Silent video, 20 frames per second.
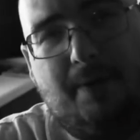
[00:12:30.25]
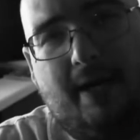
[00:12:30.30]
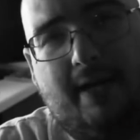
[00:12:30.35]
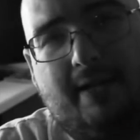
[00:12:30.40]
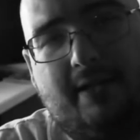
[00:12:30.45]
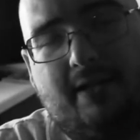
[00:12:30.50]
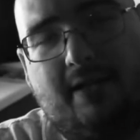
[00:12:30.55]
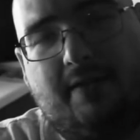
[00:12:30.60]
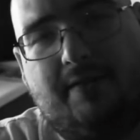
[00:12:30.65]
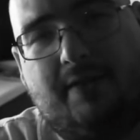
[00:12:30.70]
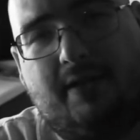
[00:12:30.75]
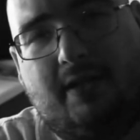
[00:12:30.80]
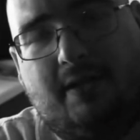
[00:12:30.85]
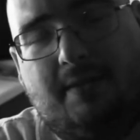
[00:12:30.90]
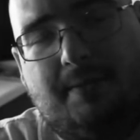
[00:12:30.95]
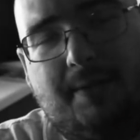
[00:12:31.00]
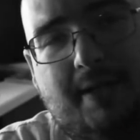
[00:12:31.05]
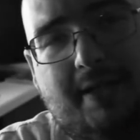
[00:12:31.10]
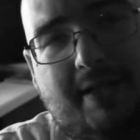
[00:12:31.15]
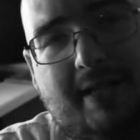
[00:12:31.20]
track of it
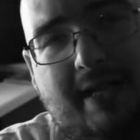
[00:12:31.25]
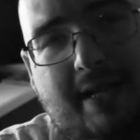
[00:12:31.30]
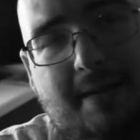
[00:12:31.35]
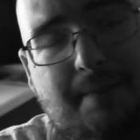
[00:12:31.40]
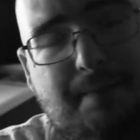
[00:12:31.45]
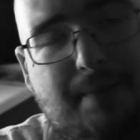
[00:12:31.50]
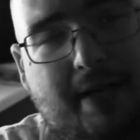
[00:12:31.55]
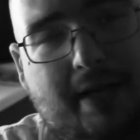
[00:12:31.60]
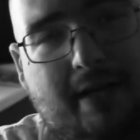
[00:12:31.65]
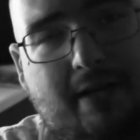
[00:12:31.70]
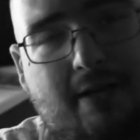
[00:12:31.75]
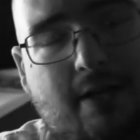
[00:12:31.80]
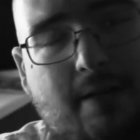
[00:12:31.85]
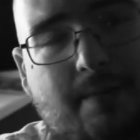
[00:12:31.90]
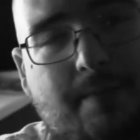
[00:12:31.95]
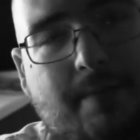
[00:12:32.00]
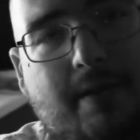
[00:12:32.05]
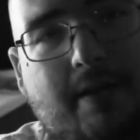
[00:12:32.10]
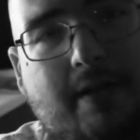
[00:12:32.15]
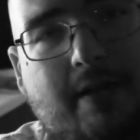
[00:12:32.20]
because I didn't pick it
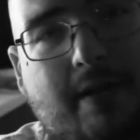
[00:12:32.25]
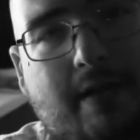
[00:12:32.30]
up.